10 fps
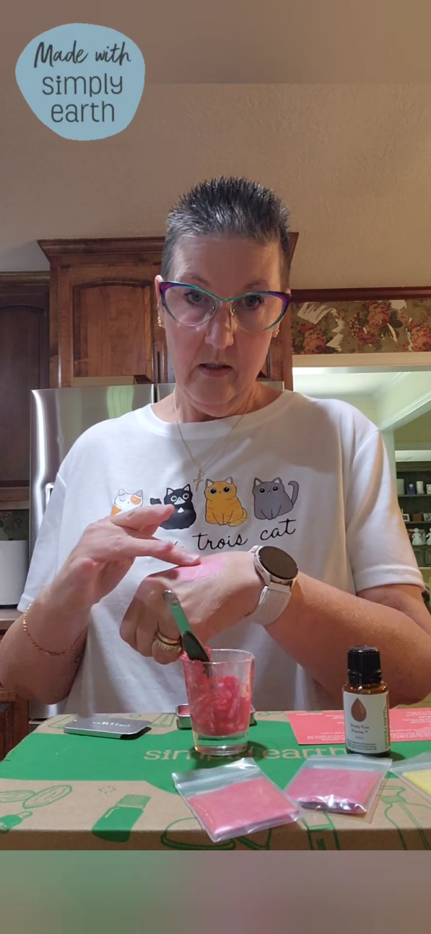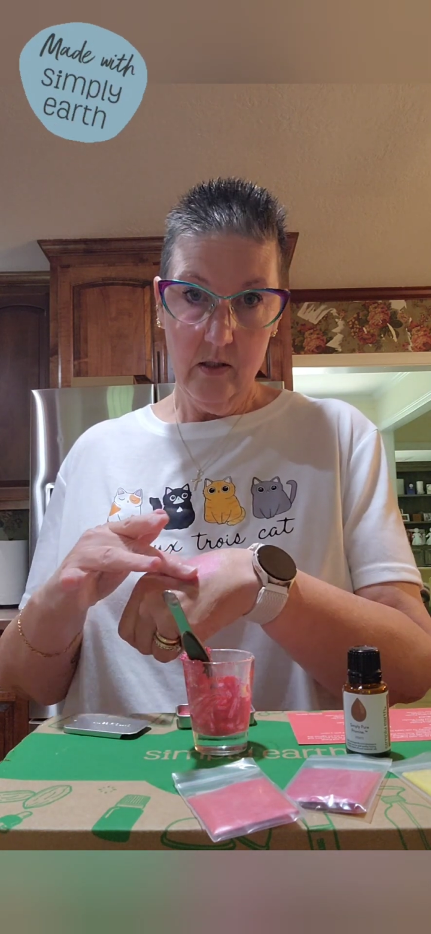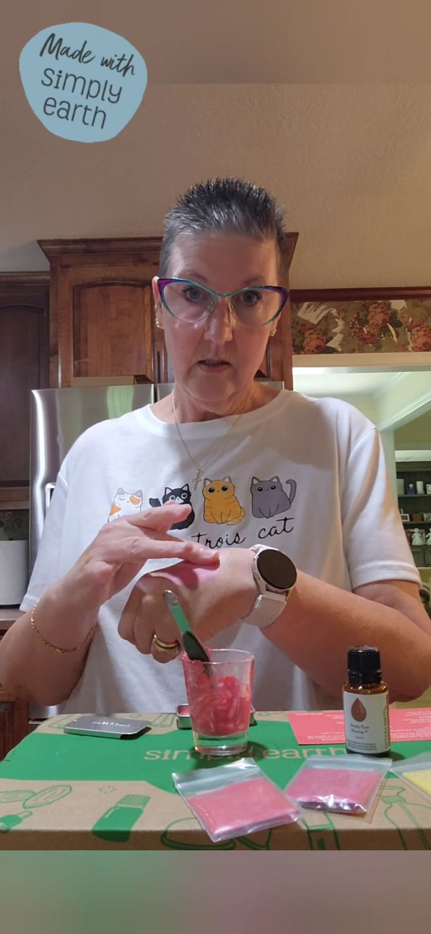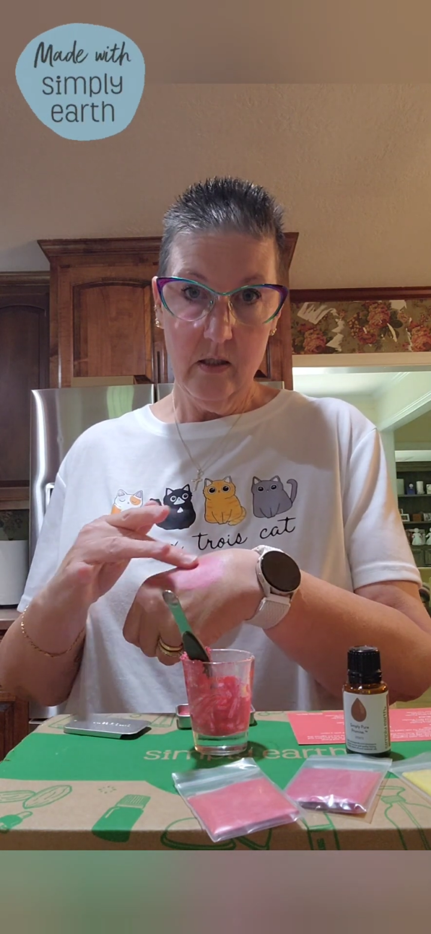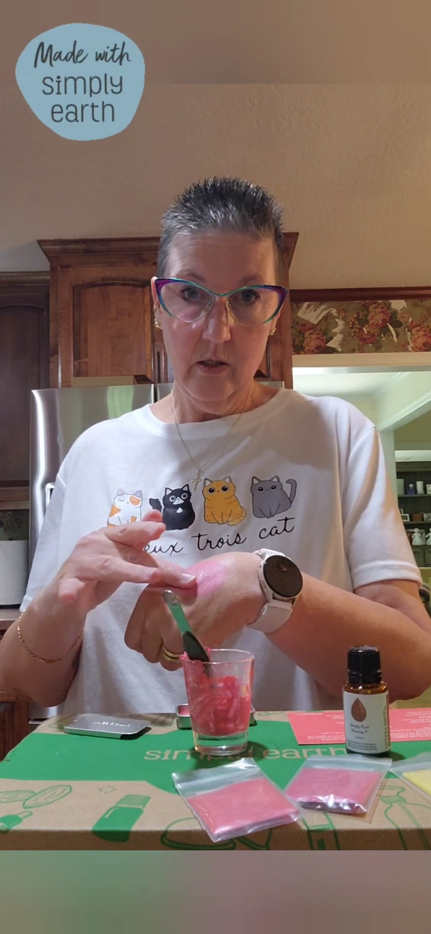
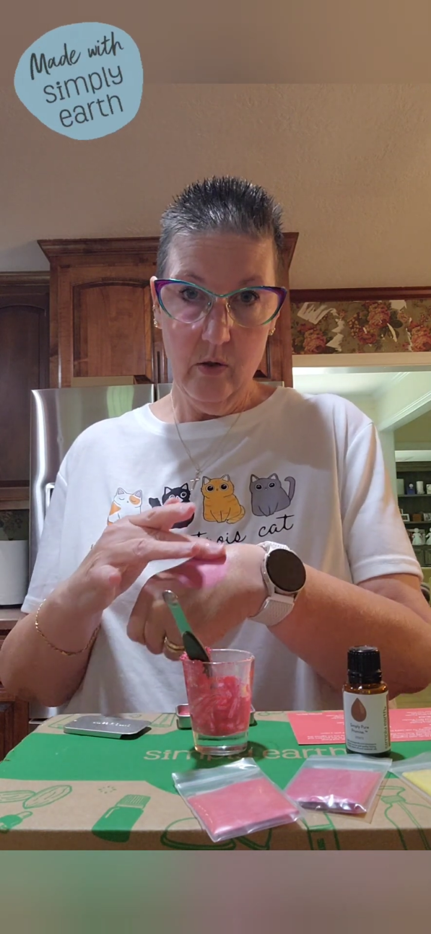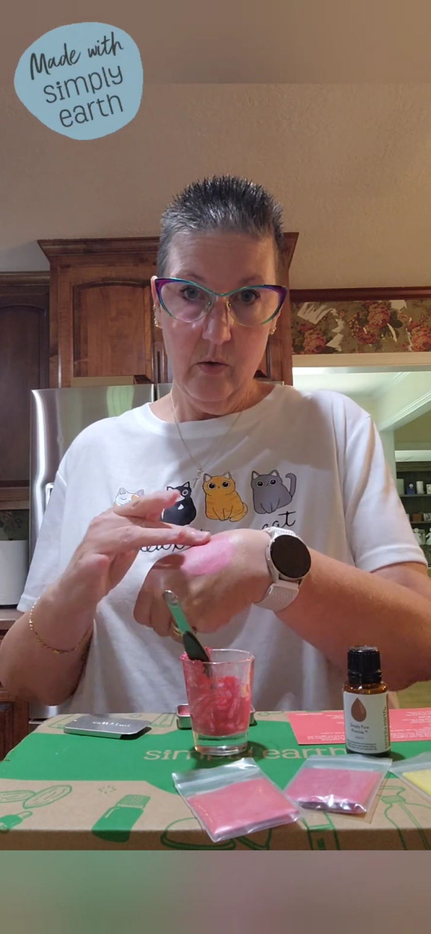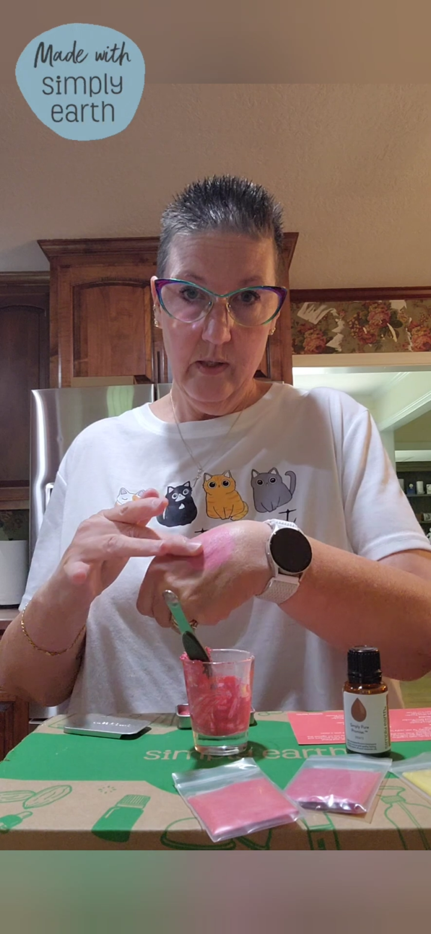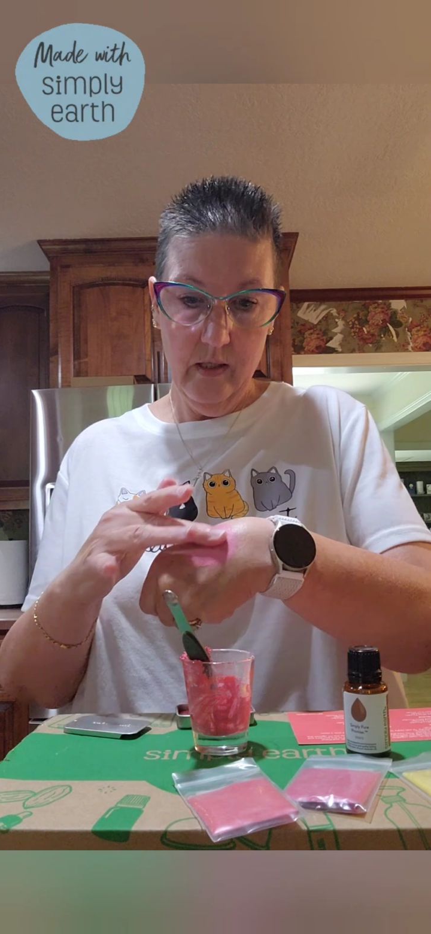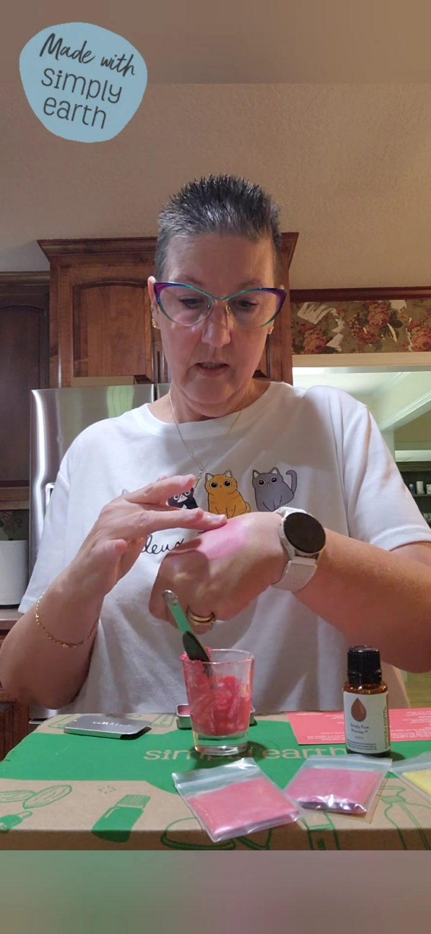
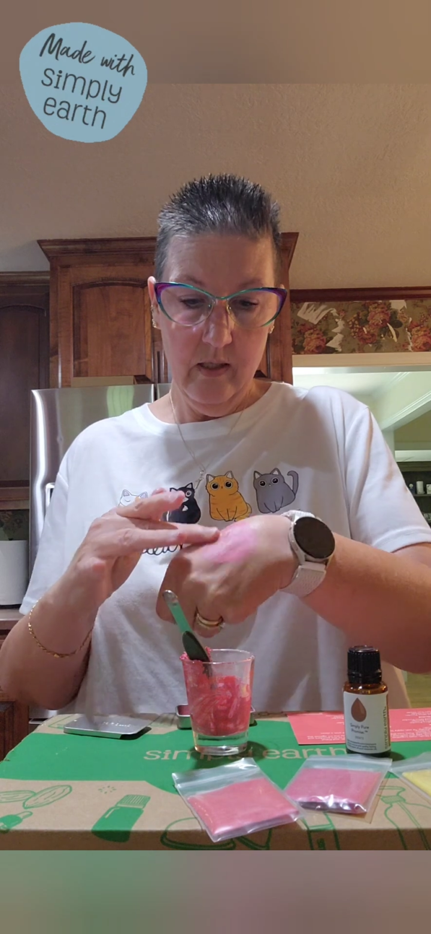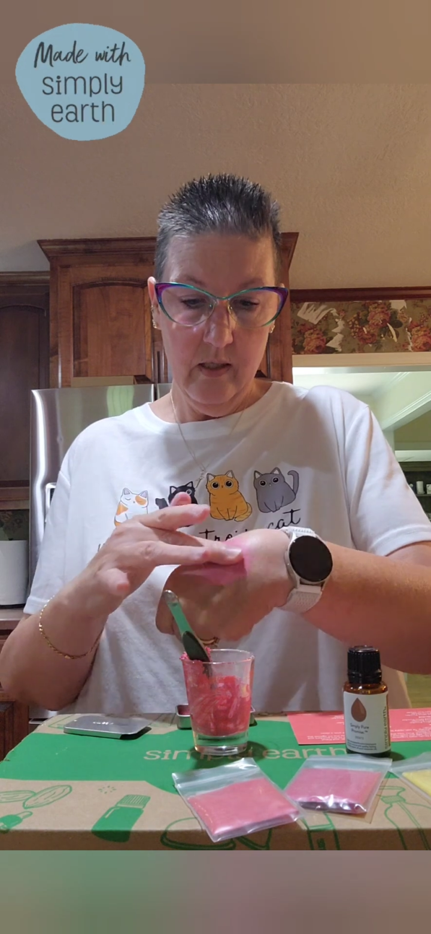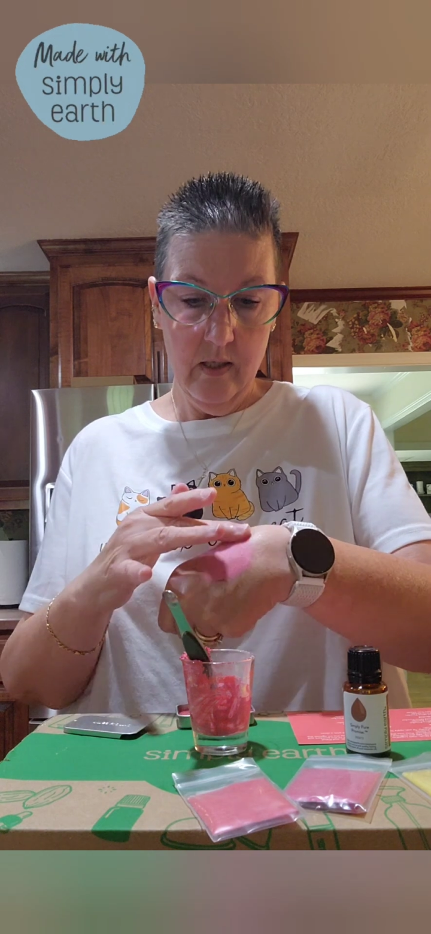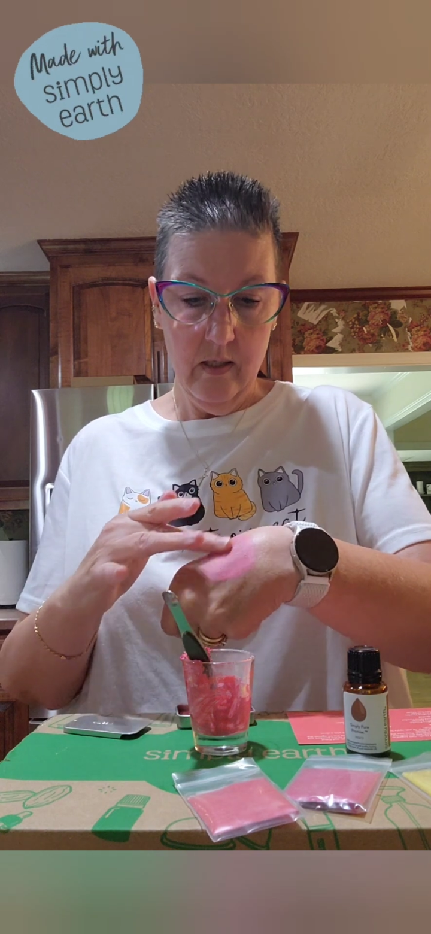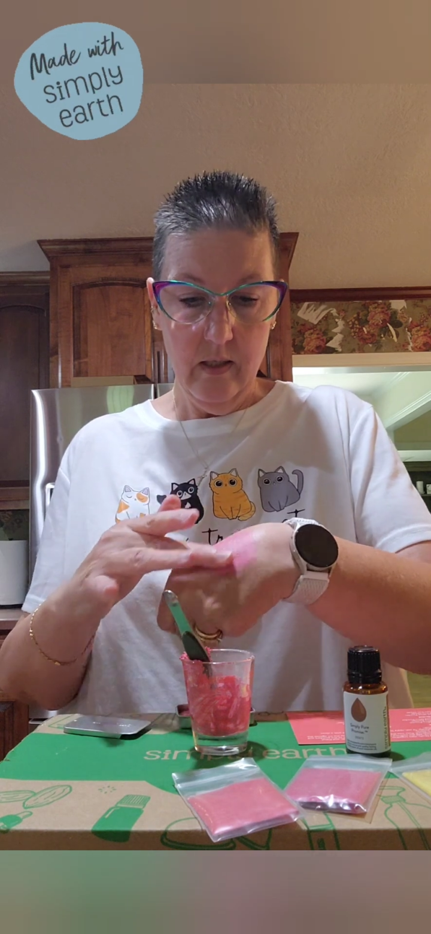So
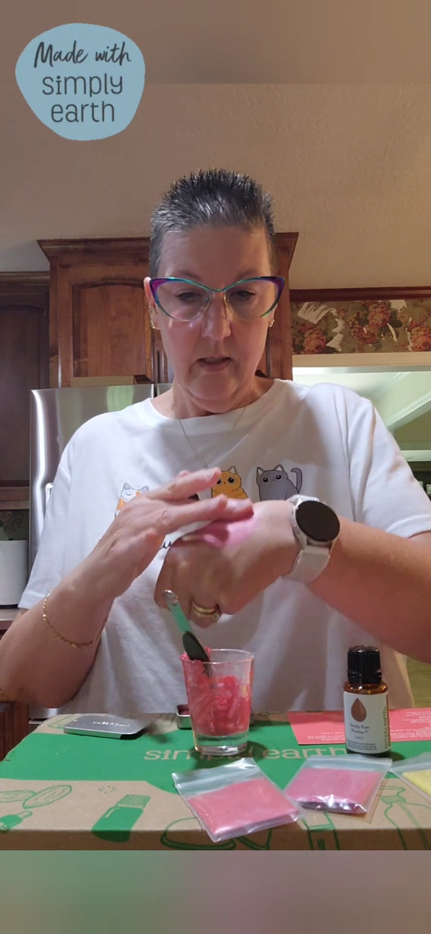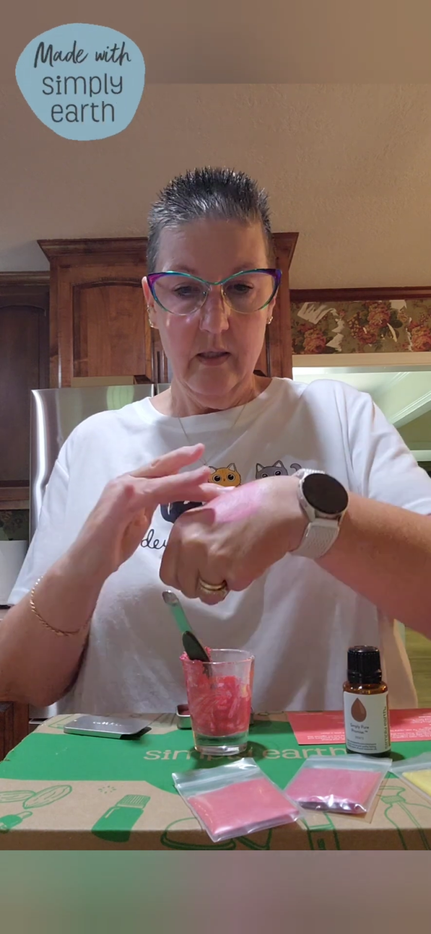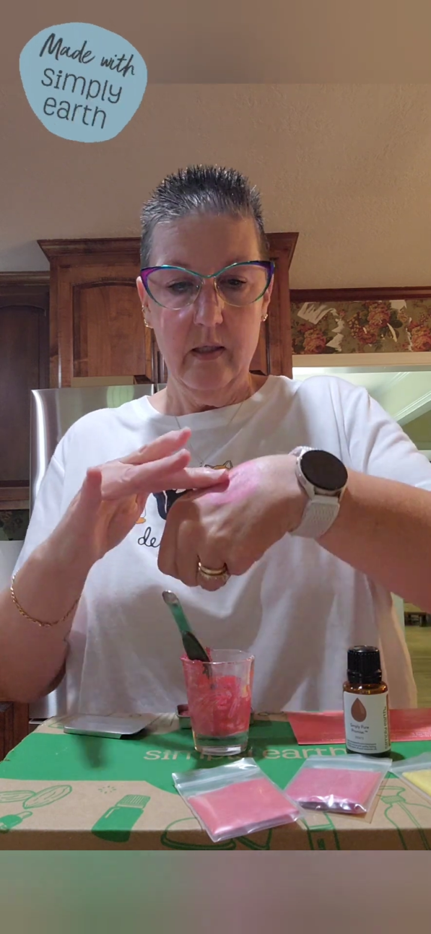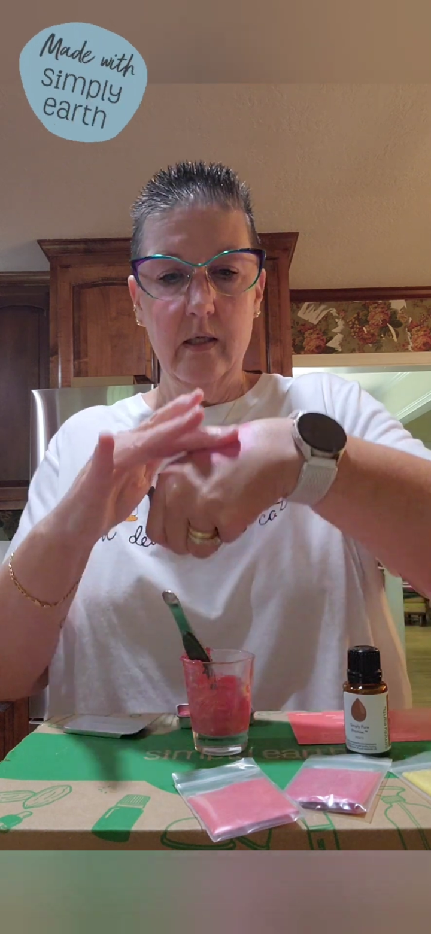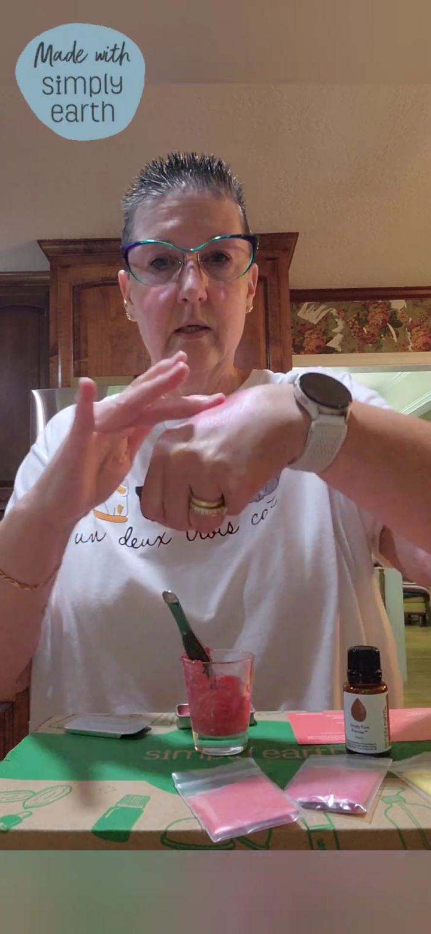
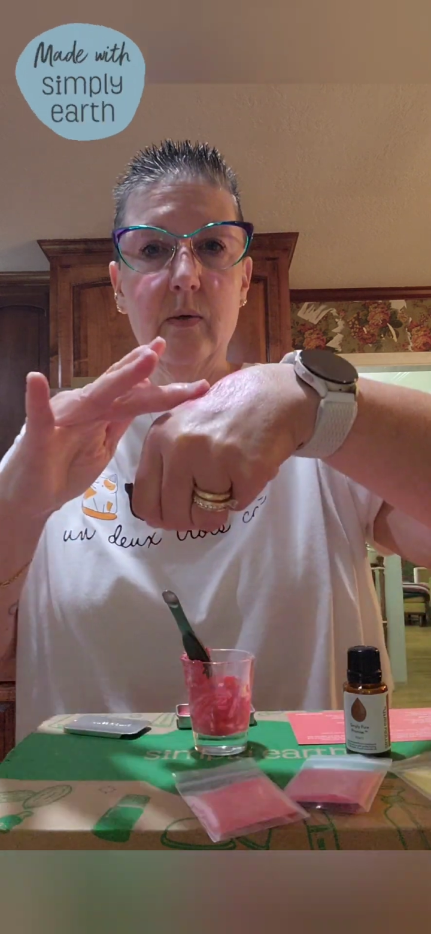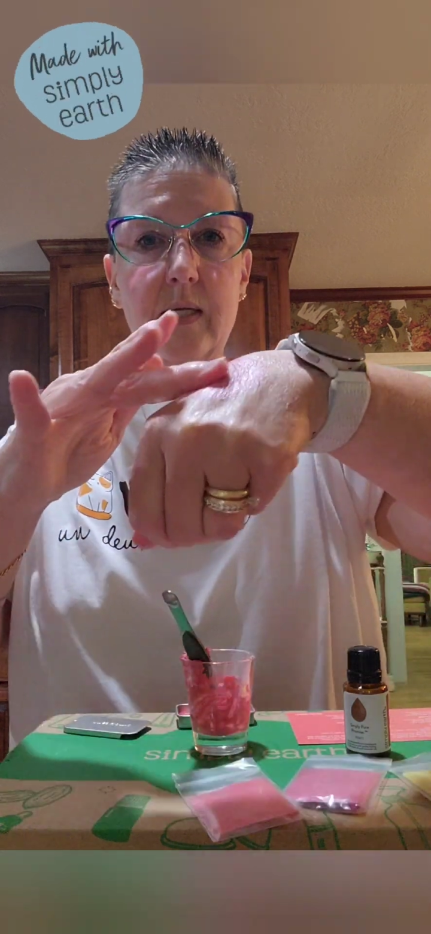you